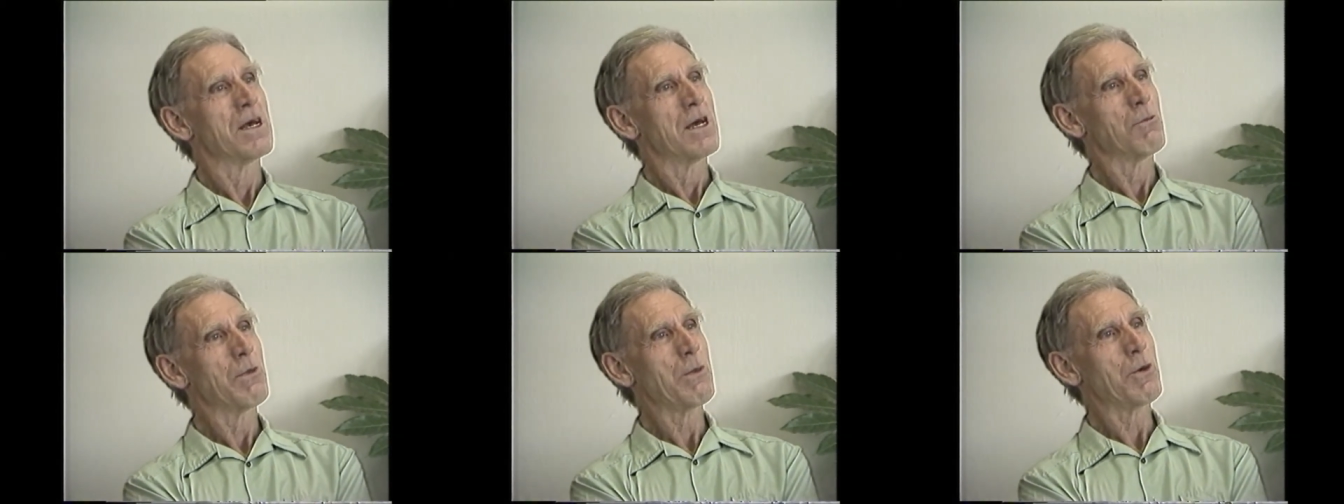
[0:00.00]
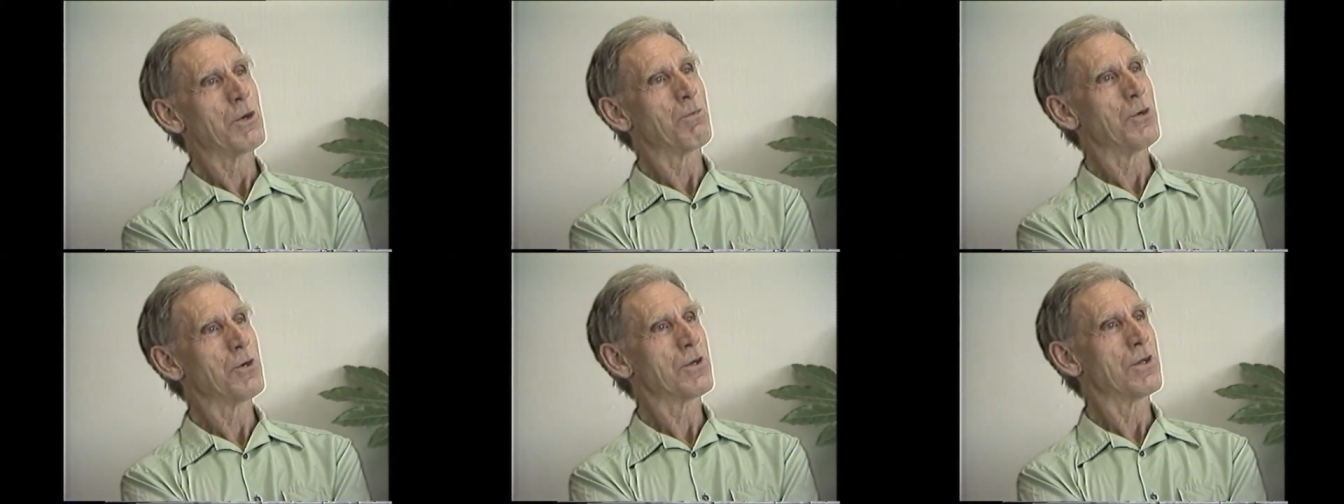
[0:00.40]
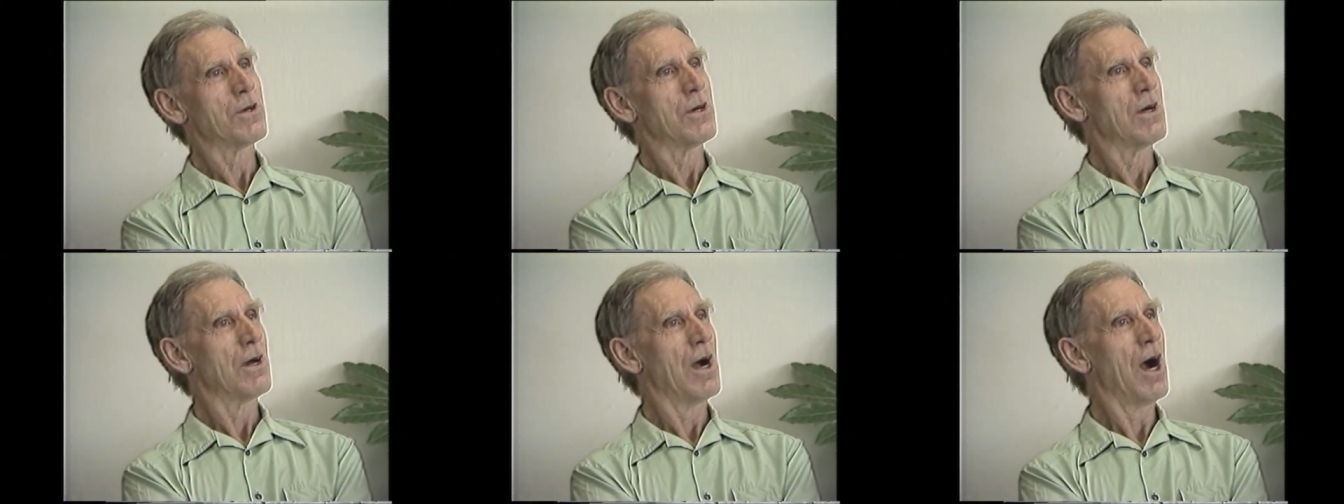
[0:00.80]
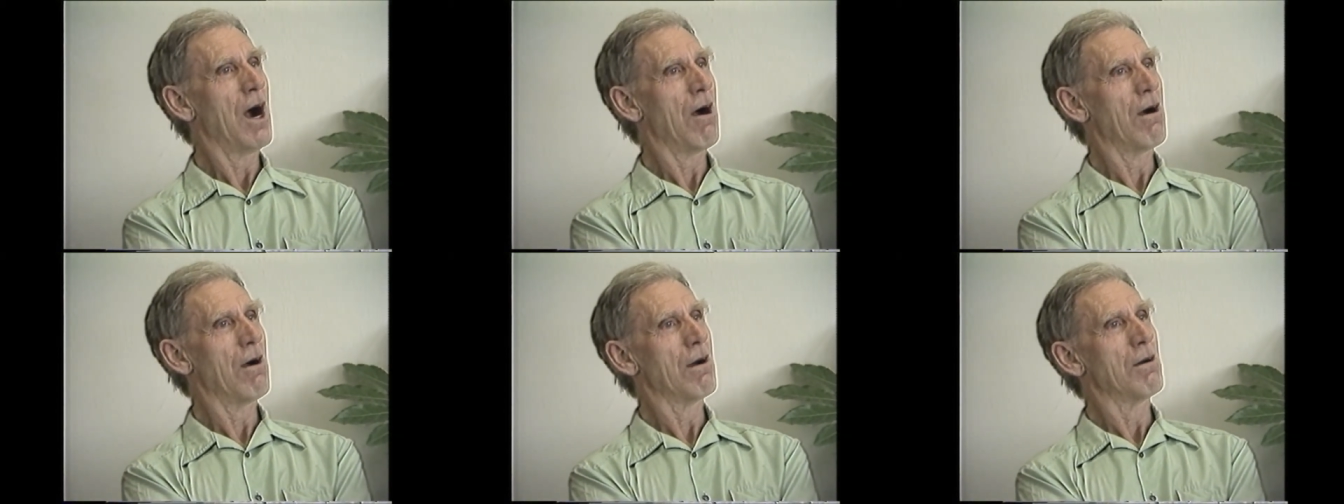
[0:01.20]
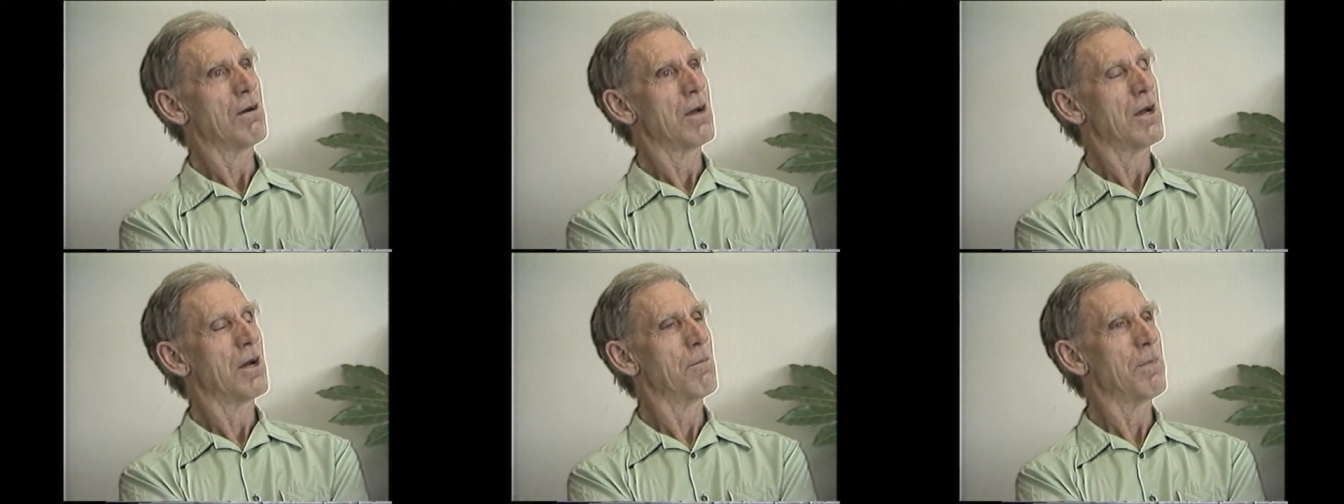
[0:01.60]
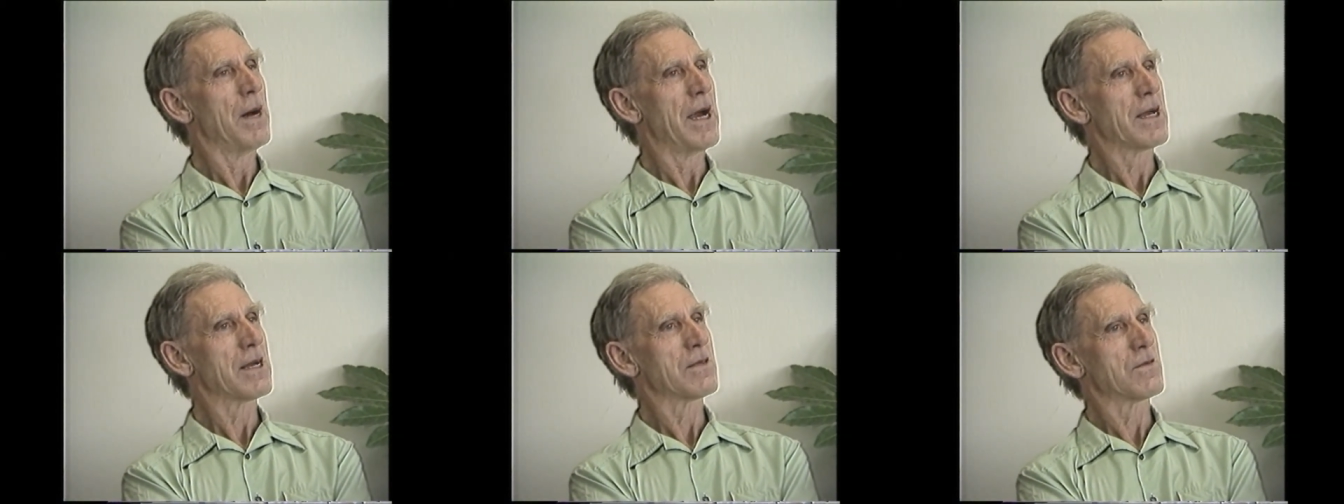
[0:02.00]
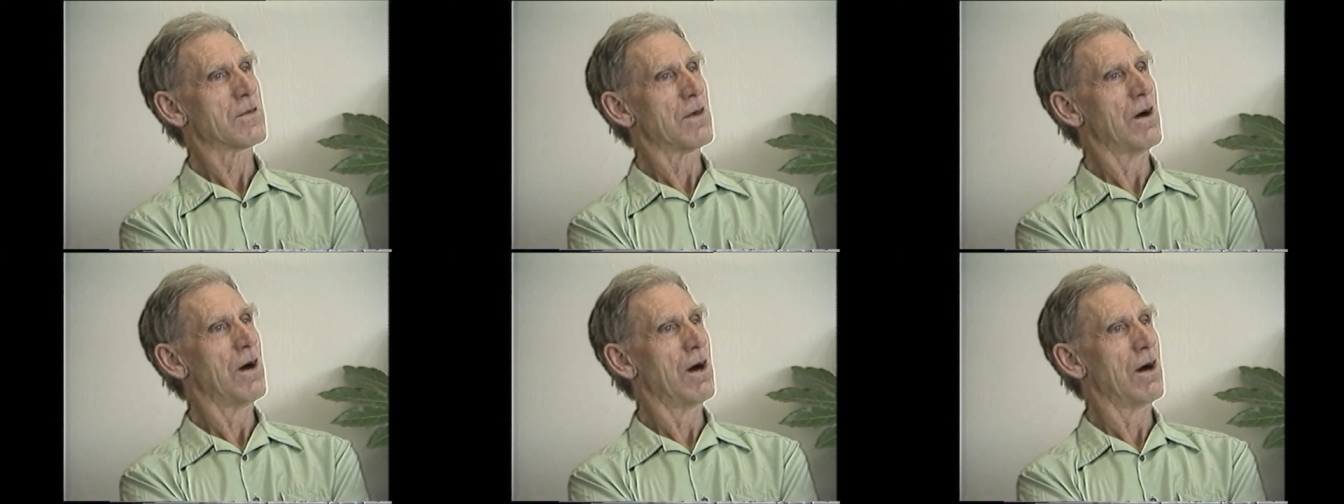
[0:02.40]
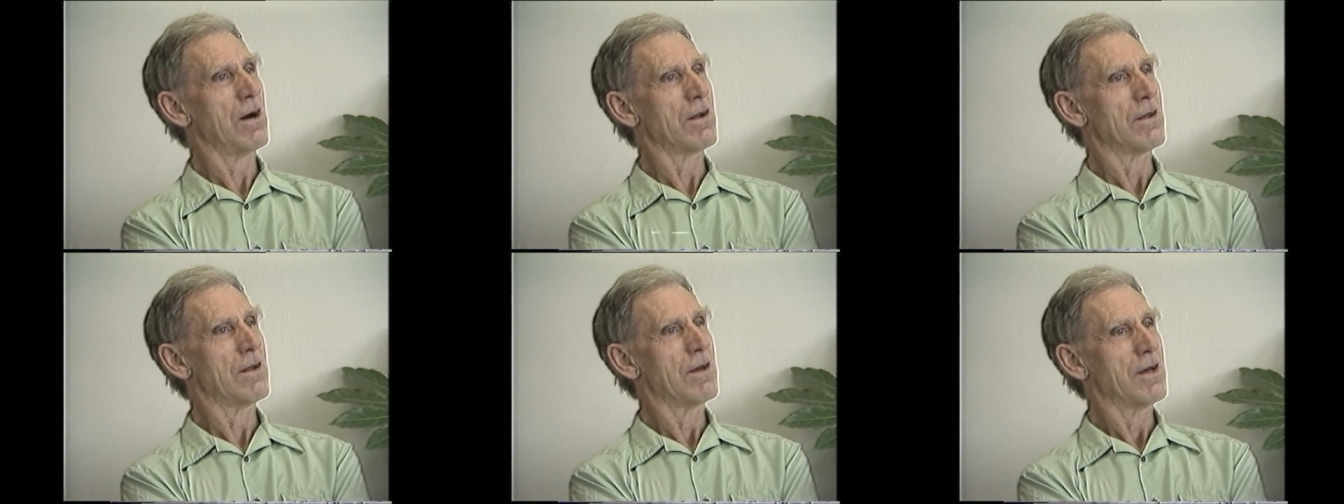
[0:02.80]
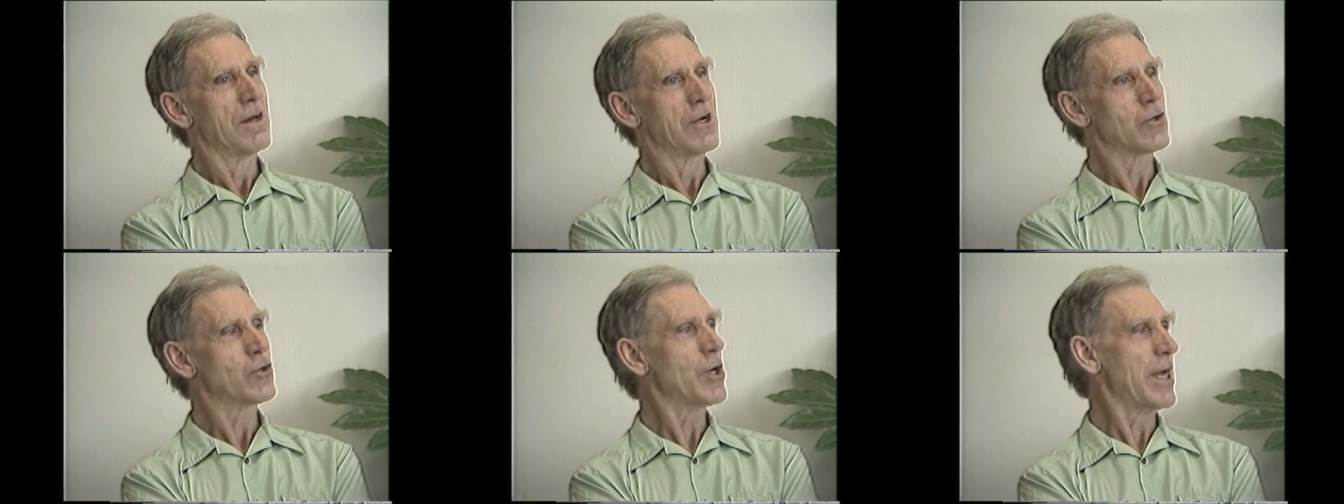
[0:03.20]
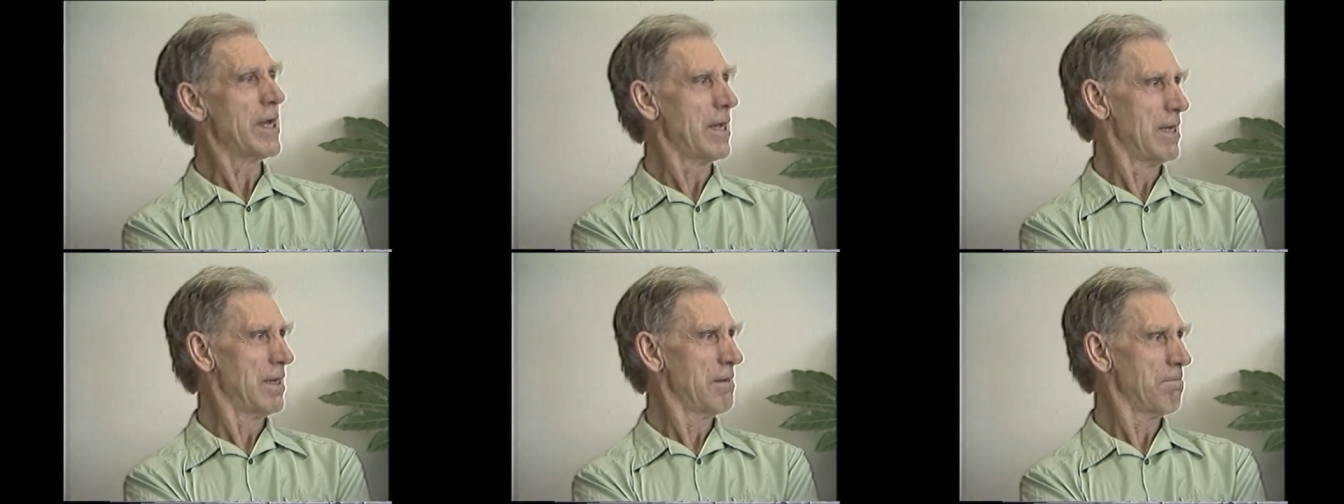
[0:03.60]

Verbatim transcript: We would put our bikes on a train,